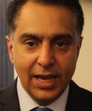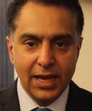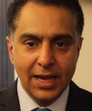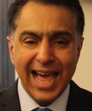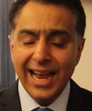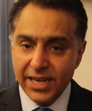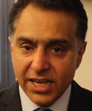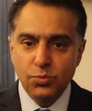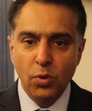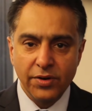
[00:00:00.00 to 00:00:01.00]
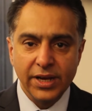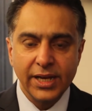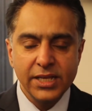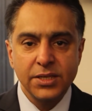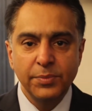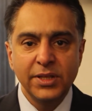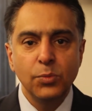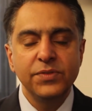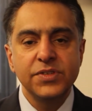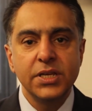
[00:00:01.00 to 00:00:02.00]
And it is worrying. It's something
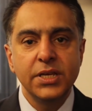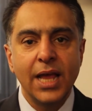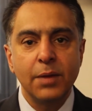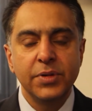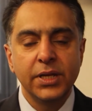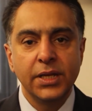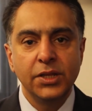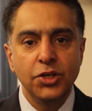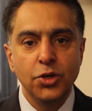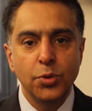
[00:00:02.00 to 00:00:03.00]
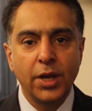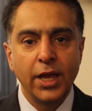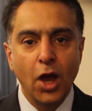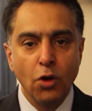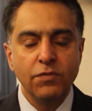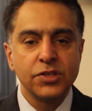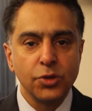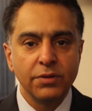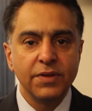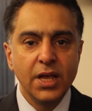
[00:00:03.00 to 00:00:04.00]
that we've seen happening in the UK over
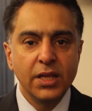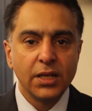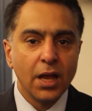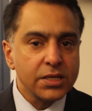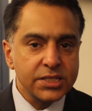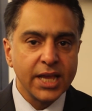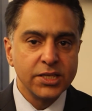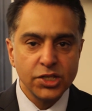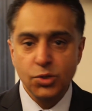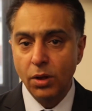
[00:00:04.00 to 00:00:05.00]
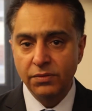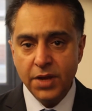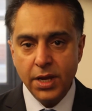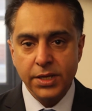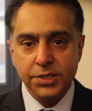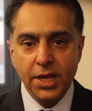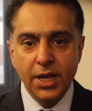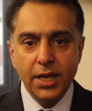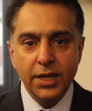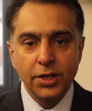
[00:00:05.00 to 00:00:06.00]
sort of the last 10 to 12 years,
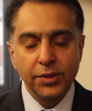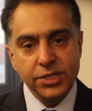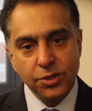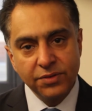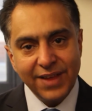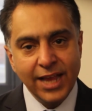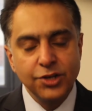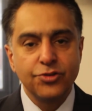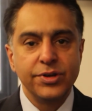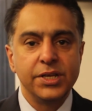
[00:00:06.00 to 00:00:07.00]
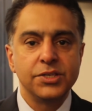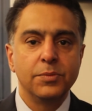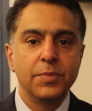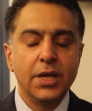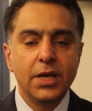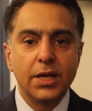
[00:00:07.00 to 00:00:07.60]
this sort of entryism